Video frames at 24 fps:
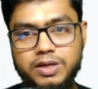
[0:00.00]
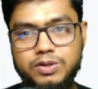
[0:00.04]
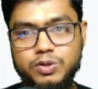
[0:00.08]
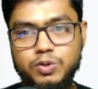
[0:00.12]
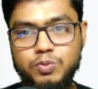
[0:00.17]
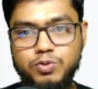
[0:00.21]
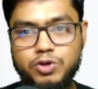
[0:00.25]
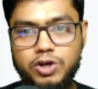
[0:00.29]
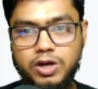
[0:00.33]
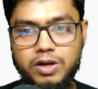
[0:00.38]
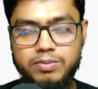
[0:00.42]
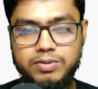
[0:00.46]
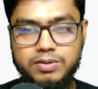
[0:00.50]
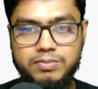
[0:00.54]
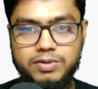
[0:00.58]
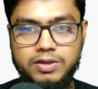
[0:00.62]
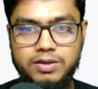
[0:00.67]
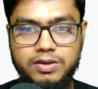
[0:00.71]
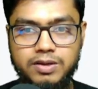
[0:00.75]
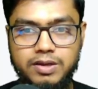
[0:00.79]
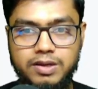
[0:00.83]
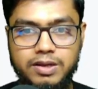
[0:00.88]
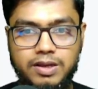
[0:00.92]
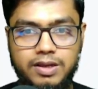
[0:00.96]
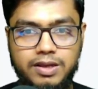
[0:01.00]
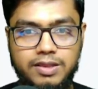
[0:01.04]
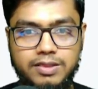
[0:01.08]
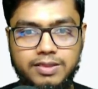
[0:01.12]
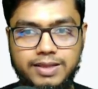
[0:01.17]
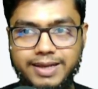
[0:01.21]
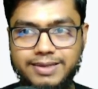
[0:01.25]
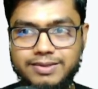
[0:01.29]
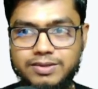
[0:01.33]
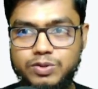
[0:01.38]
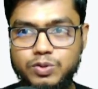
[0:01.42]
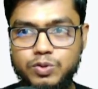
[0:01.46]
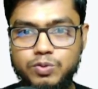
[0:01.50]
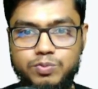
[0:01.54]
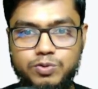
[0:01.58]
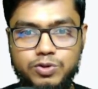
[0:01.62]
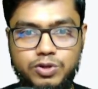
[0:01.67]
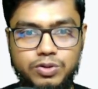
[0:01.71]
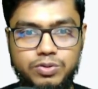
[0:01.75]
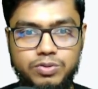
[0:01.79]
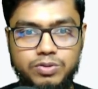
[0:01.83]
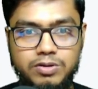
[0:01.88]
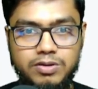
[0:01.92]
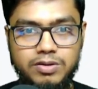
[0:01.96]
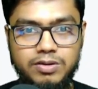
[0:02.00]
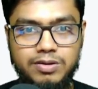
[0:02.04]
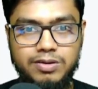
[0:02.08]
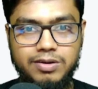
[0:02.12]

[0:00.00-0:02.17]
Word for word: no problem, that's cool, bro.